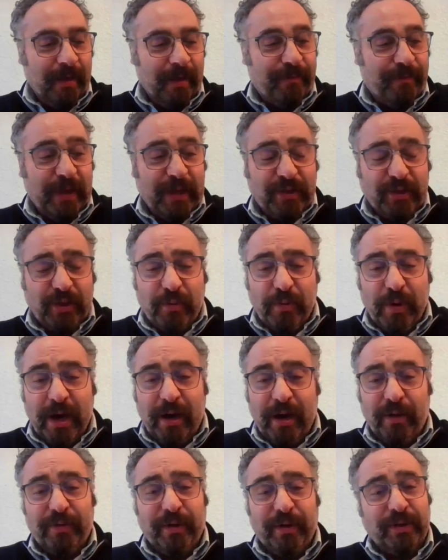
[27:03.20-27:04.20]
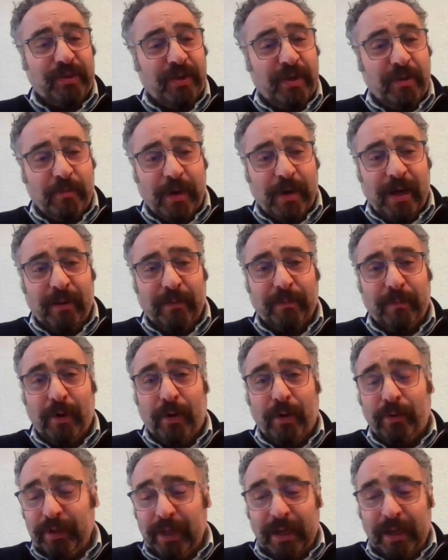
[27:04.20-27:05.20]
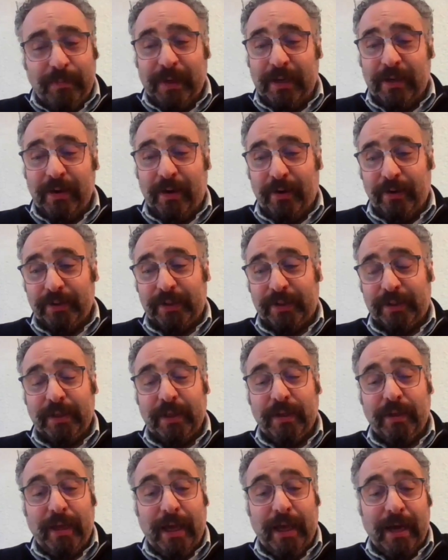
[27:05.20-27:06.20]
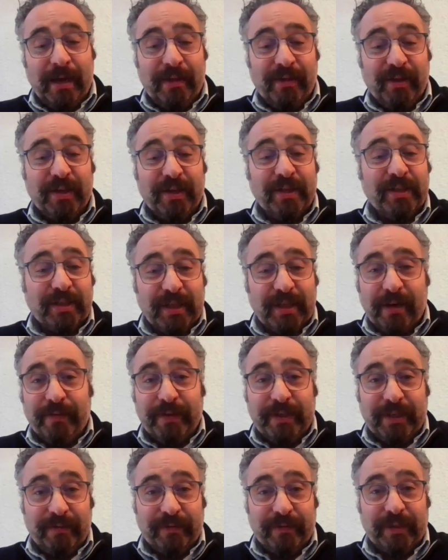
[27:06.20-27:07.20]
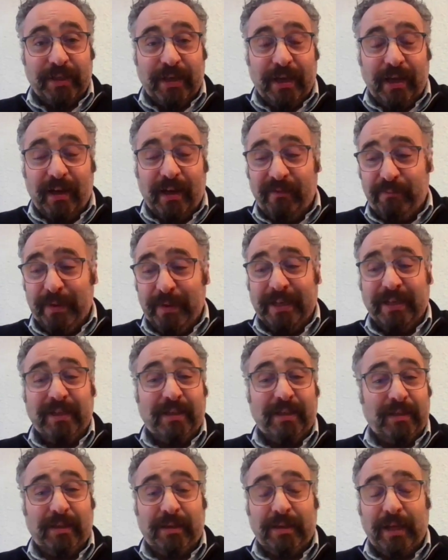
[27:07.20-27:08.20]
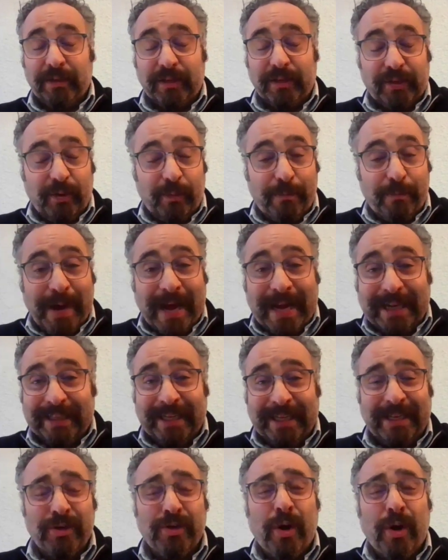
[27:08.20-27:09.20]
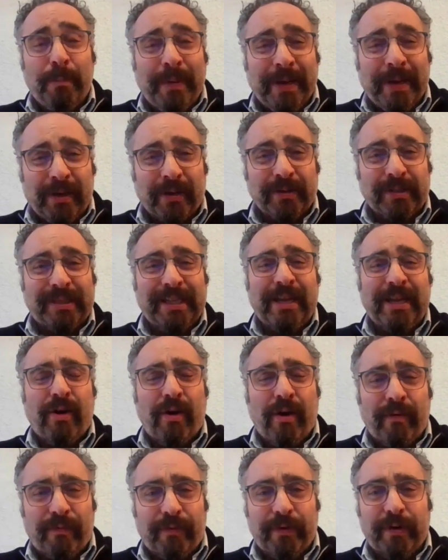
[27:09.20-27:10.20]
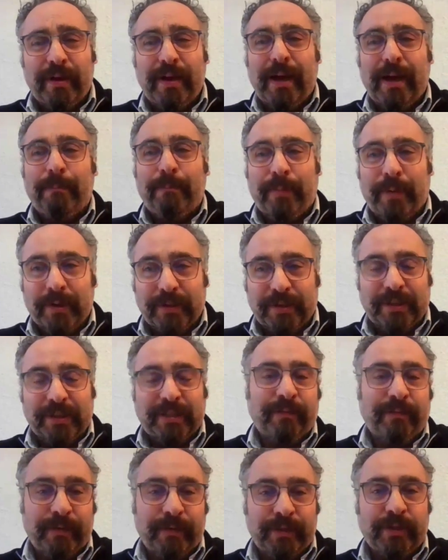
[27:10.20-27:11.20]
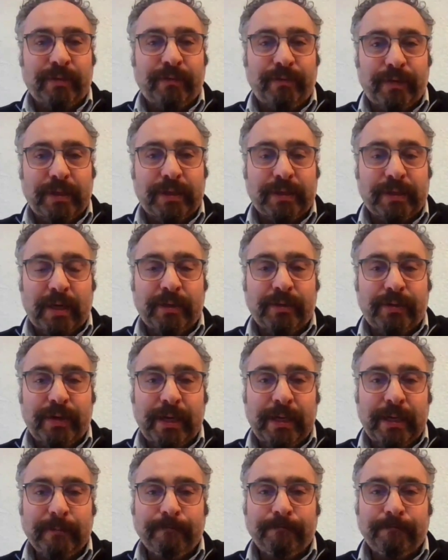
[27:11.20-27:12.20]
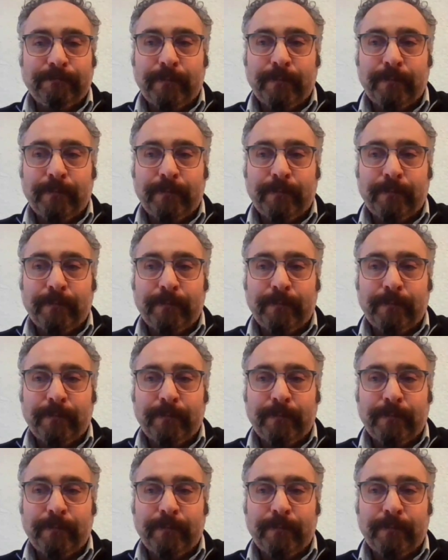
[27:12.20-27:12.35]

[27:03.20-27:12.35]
if they do well, they're doing well only because the Conservatives have been done so badly, not because they offer a positive vision for this country